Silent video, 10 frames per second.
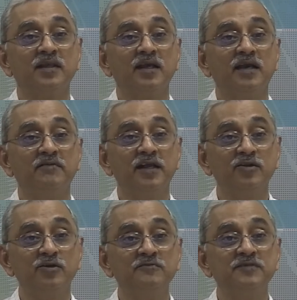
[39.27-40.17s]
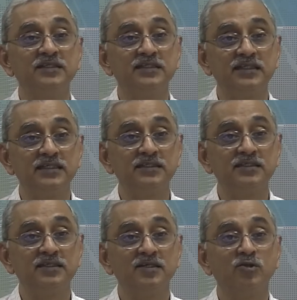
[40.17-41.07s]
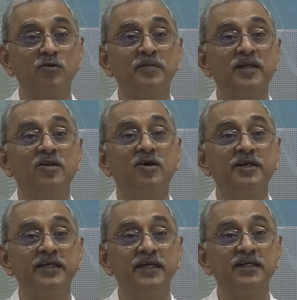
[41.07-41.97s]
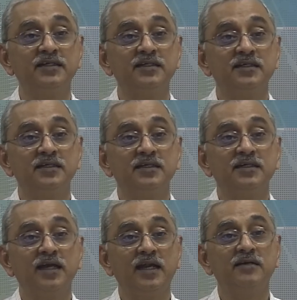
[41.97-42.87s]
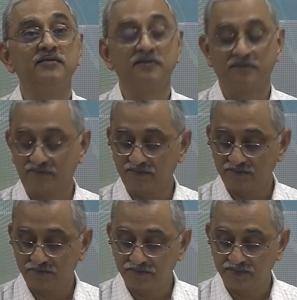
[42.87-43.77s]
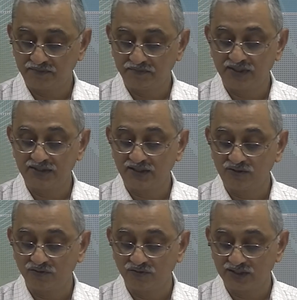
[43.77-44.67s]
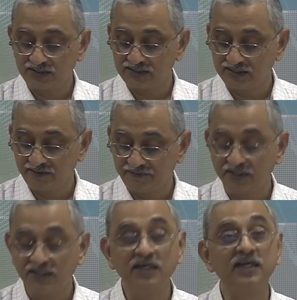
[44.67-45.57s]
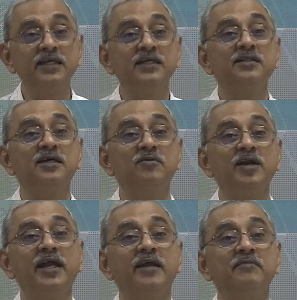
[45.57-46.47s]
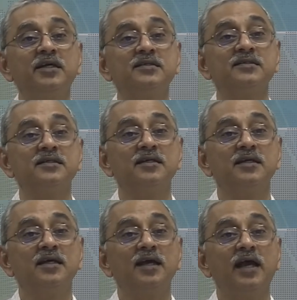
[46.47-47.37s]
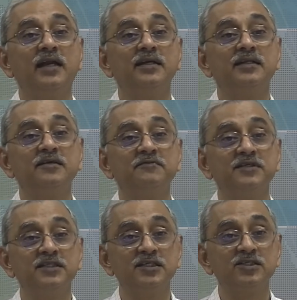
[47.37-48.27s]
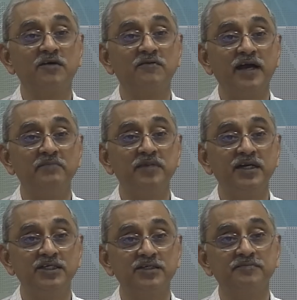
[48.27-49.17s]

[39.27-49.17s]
a well known physicist, Nobel laureate, and a person who worked significantly in thermodynamics and in the physics of high pressure.